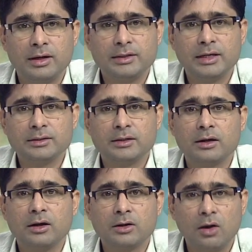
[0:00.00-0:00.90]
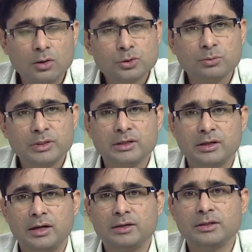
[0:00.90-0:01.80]
it has undergone also major
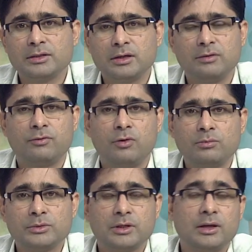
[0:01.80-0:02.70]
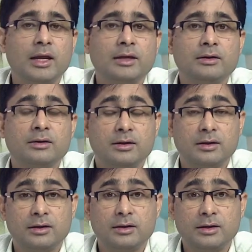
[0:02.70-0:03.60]
religious reforms like
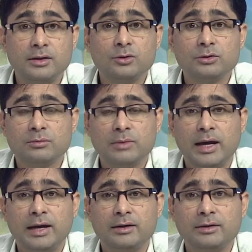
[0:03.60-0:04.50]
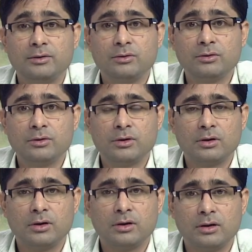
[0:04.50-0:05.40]
uh, Hinduism and you know
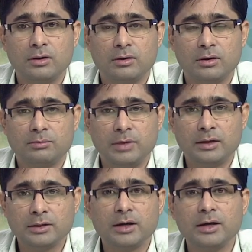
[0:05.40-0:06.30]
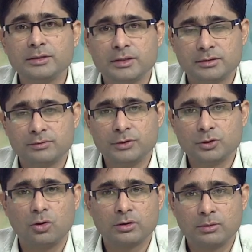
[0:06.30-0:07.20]
uh, other religions we
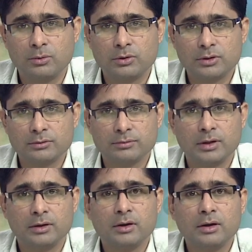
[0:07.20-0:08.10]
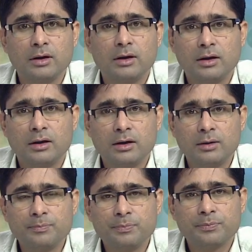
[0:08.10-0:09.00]
talked about. Uh,